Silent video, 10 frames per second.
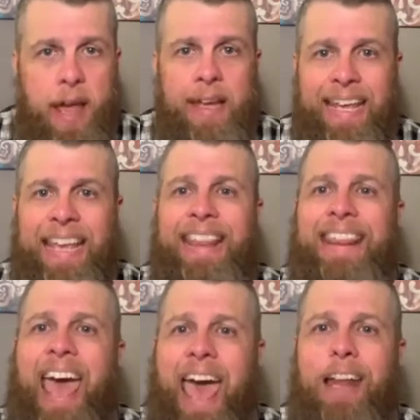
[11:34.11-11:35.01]
And in
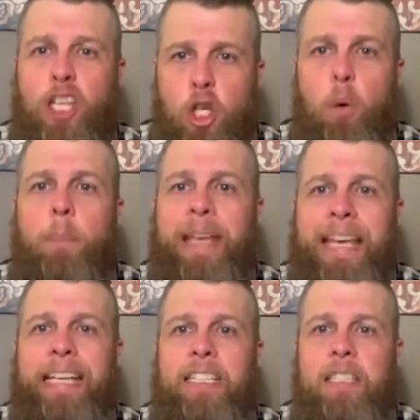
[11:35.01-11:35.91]
that, you will
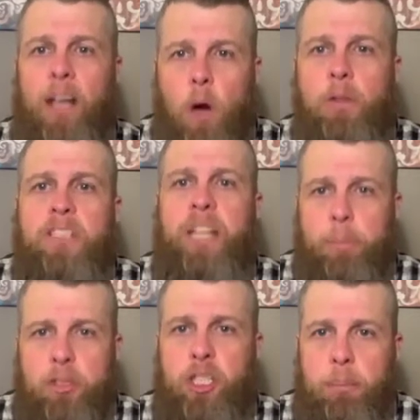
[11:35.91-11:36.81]
begin the whole
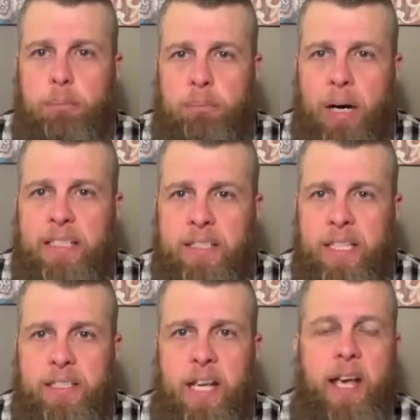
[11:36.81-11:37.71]
discipleship
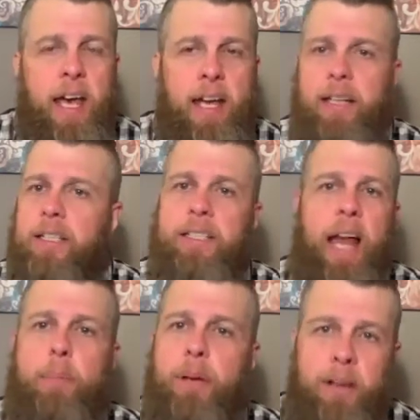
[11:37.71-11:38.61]
process. And it doesn't
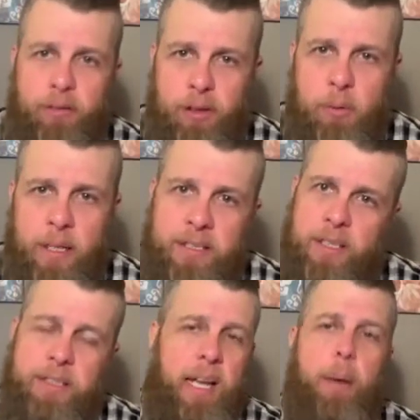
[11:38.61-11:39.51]
happen in a few weeks, it
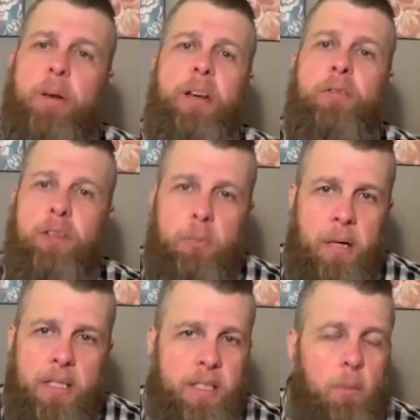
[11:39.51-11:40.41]
doesn't happen in a few
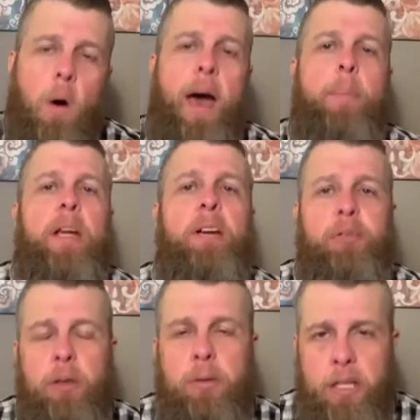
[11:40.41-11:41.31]
months, and it won't happen in a
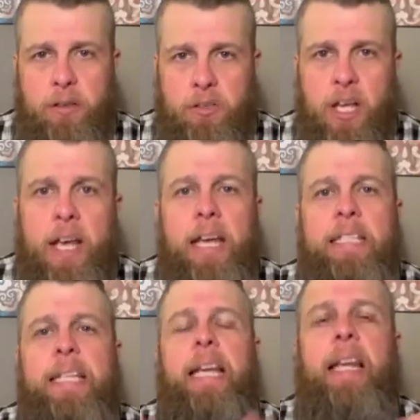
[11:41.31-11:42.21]
few years. It
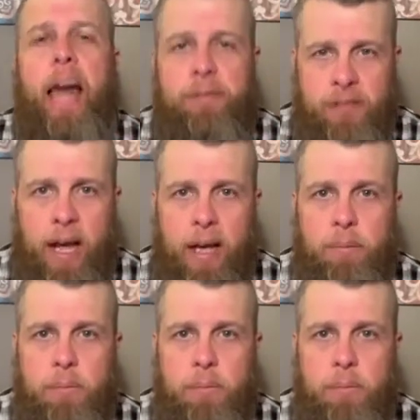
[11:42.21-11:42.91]
is a lifetime.